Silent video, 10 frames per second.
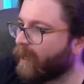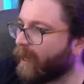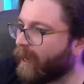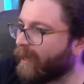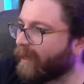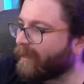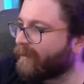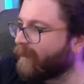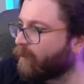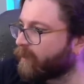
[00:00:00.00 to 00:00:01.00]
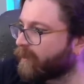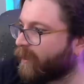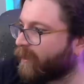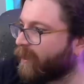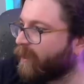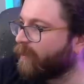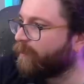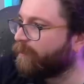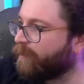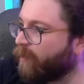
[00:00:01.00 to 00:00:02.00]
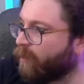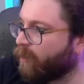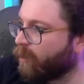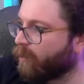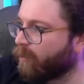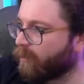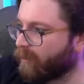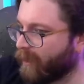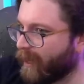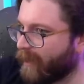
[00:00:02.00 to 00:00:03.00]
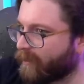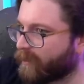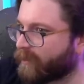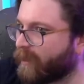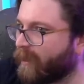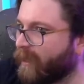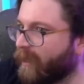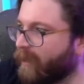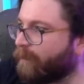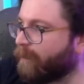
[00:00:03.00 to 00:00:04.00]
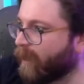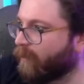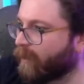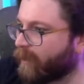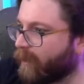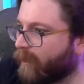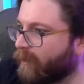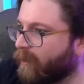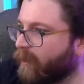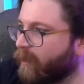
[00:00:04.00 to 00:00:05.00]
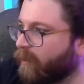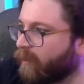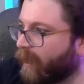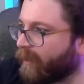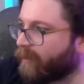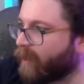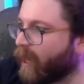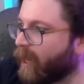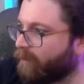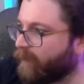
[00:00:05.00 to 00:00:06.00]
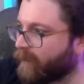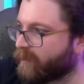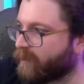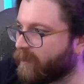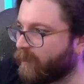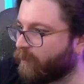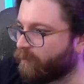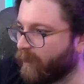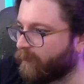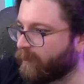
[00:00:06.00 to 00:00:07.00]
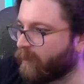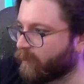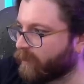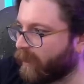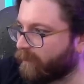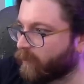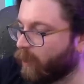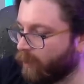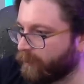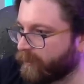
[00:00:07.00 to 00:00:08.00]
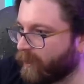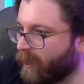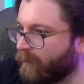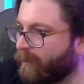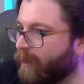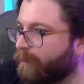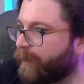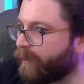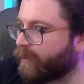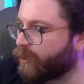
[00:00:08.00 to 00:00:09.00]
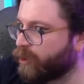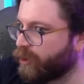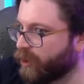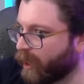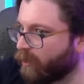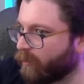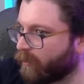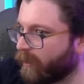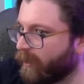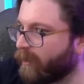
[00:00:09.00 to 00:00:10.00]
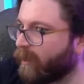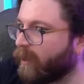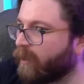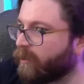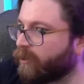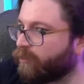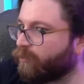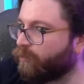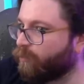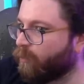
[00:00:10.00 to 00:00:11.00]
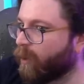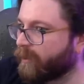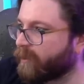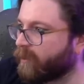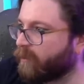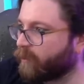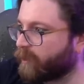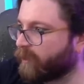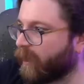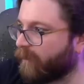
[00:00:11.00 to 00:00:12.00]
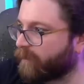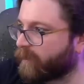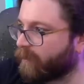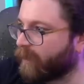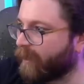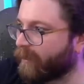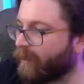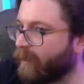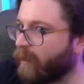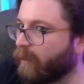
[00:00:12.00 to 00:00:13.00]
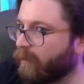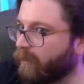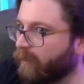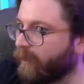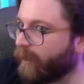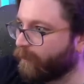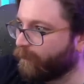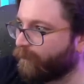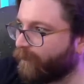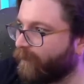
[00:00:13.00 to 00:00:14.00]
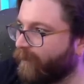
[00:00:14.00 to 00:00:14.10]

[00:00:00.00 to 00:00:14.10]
I think it was, like, more or less in America, like, obviously, they would rape and kill slaves all the time, but generally, you wanted your slaves to, like, live.